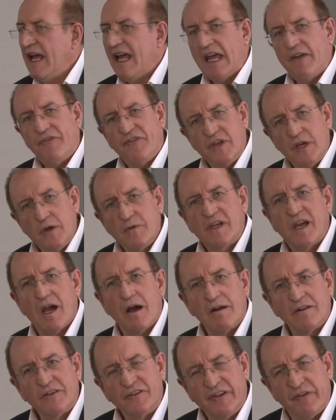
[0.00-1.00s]
If you
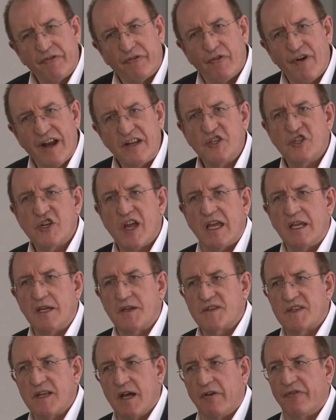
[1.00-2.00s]
can't differentiate
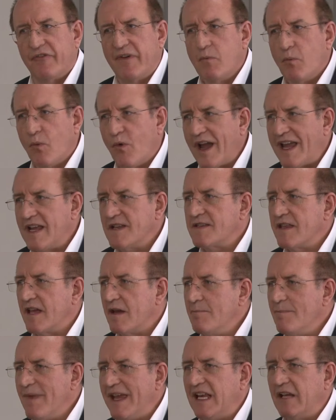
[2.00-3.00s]
yourself in ways that
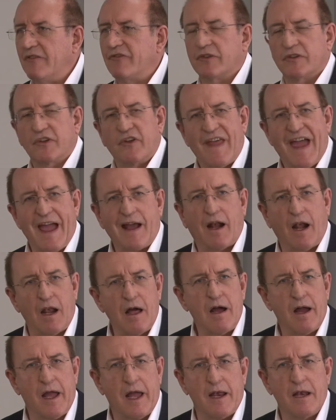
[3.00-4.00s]
are meaningful to that
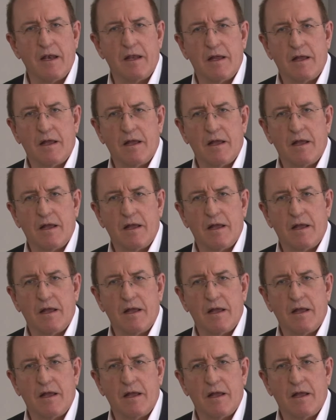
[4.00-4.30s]
client,